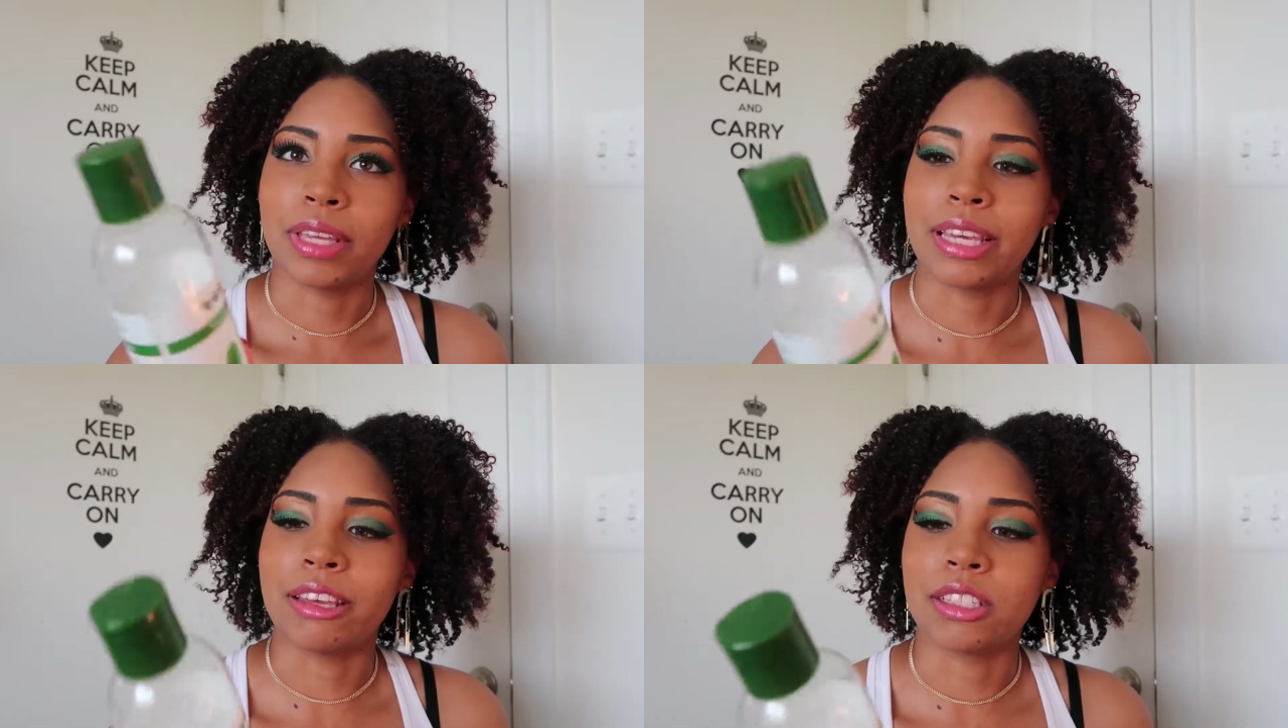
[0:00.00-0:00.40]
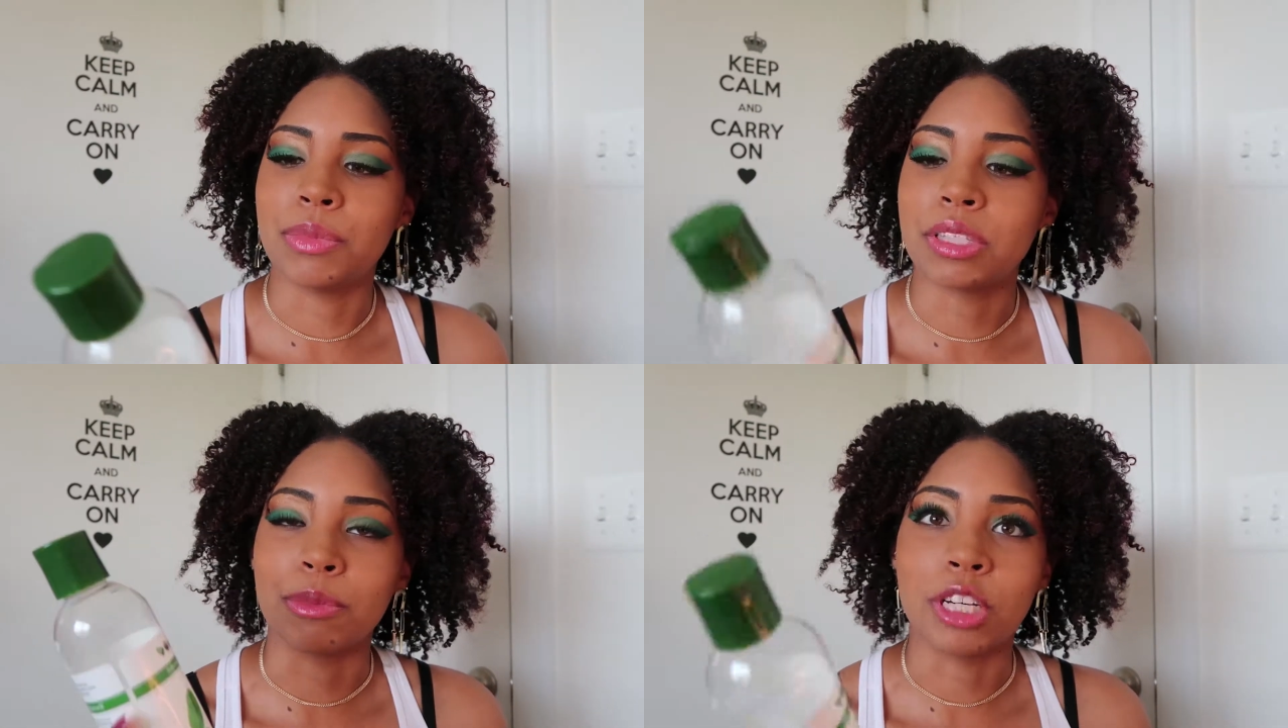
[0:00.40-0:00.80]
It gives
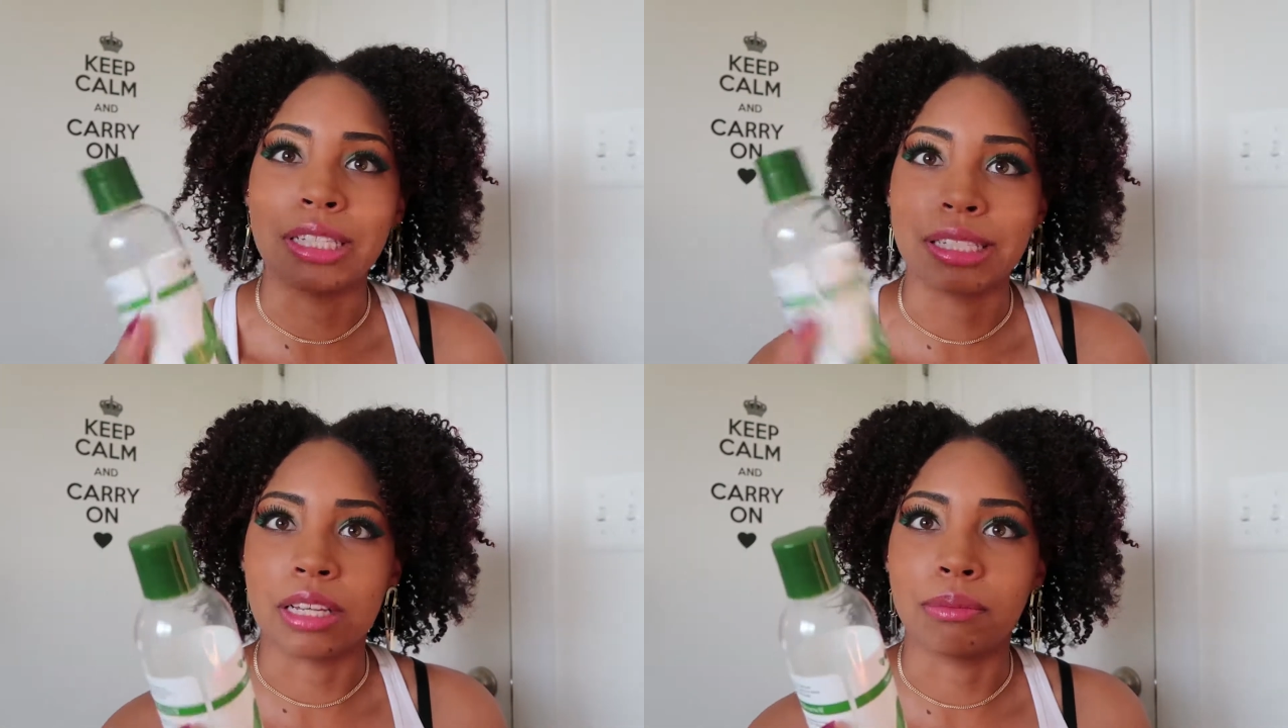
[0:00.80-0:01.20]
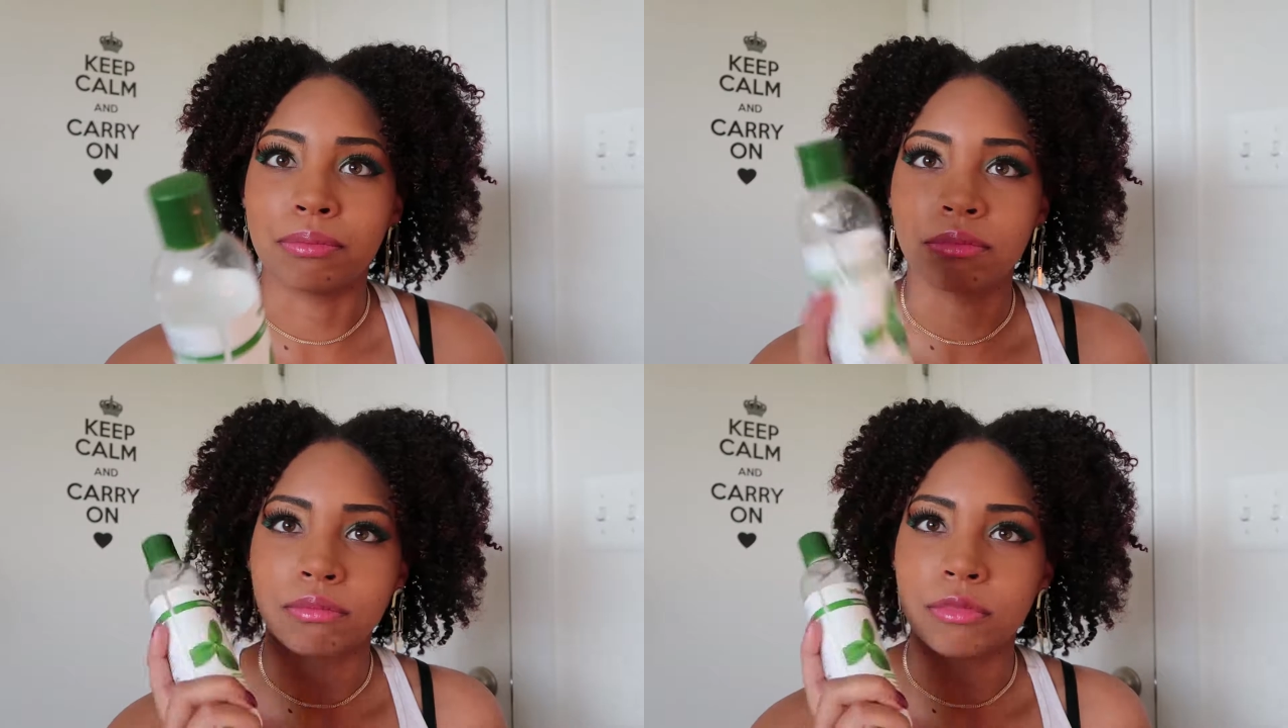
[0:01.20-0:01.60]
me some good slip.
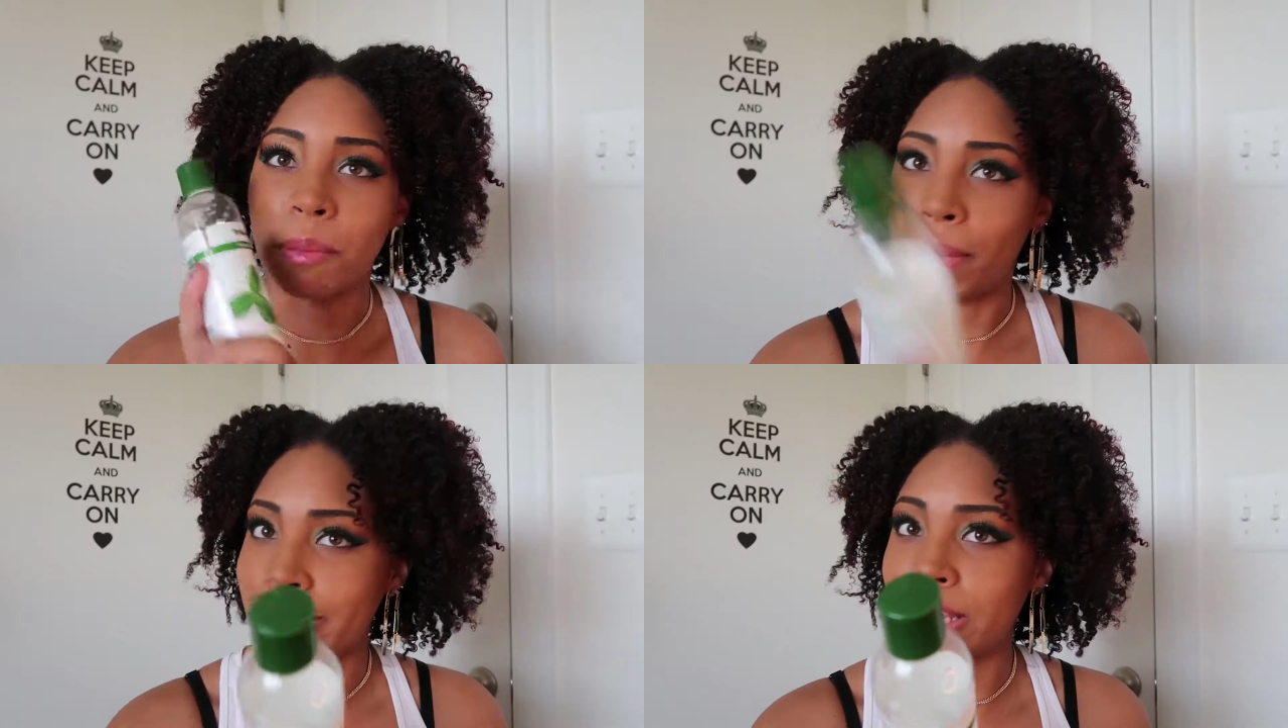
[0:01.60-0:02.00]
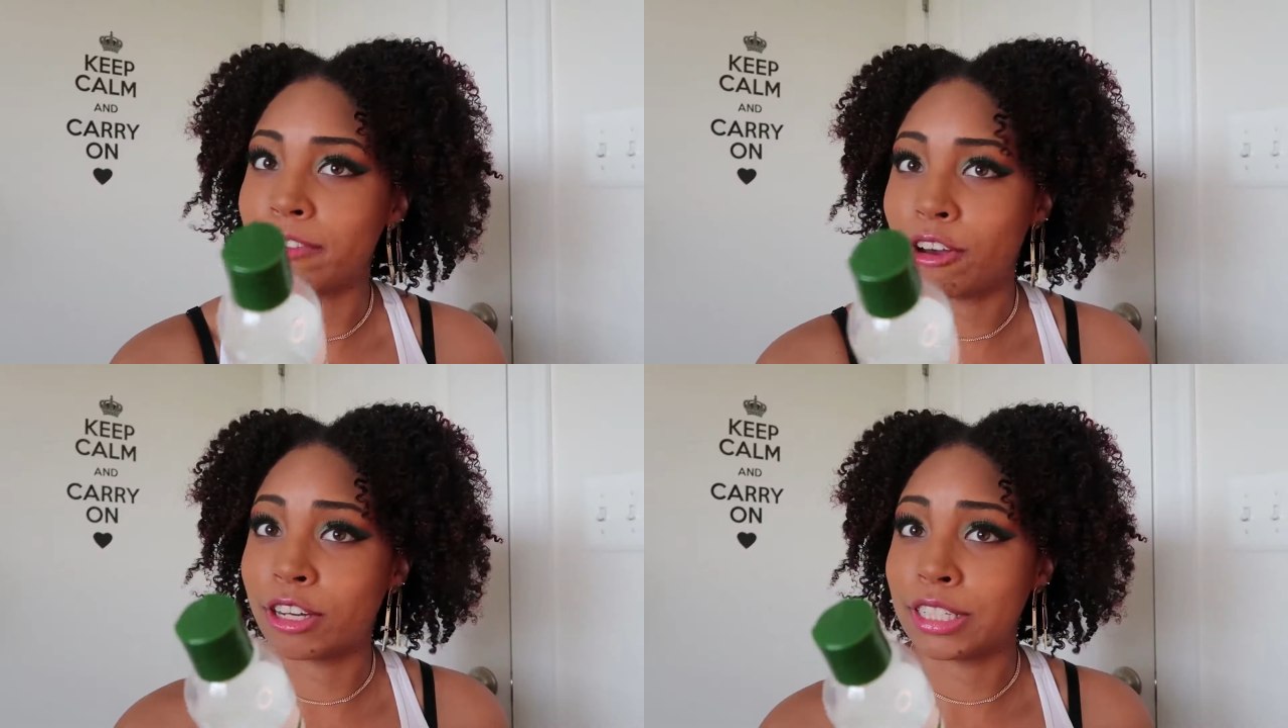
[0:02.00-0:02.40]
It might
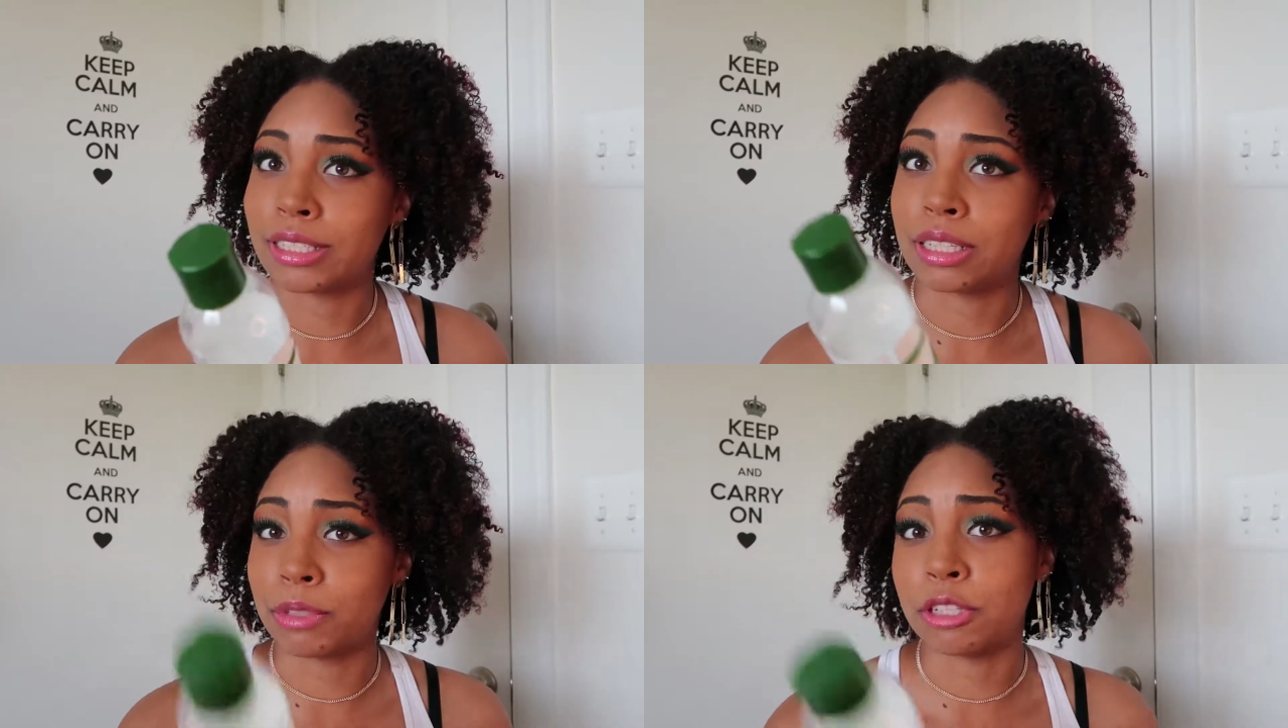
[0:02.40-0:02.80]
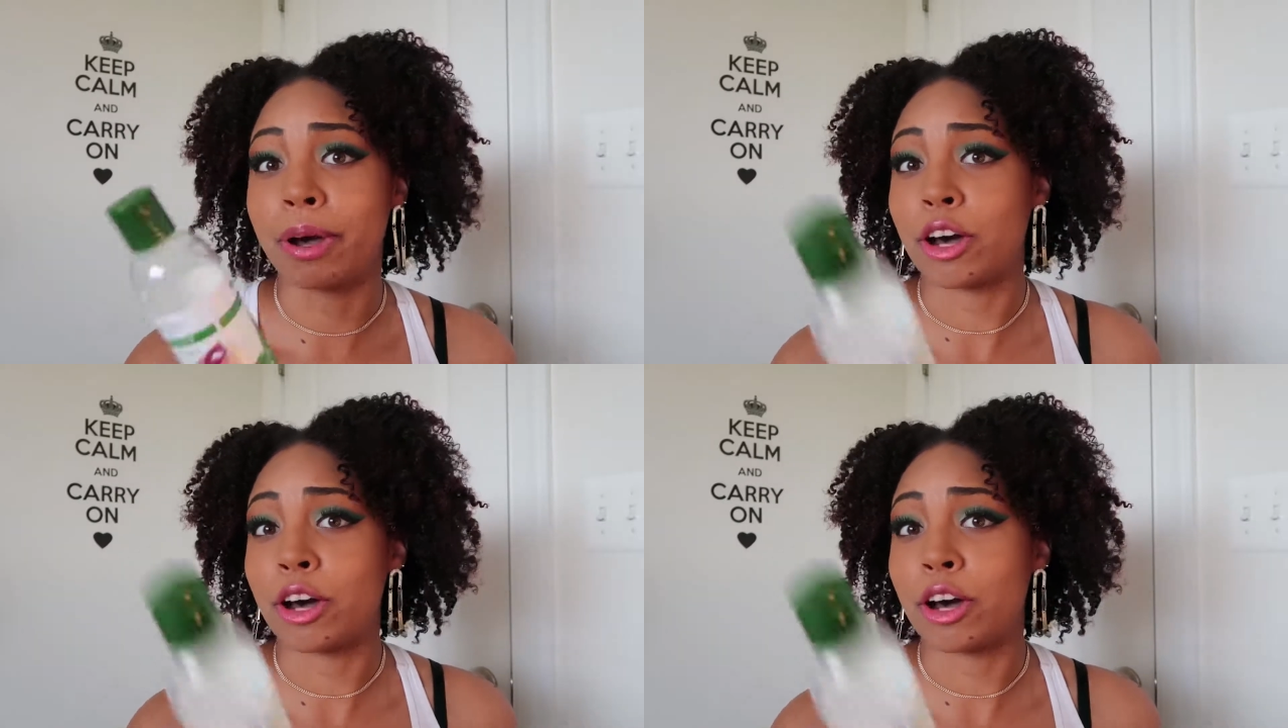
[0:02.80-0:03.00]
give y'all good slip too.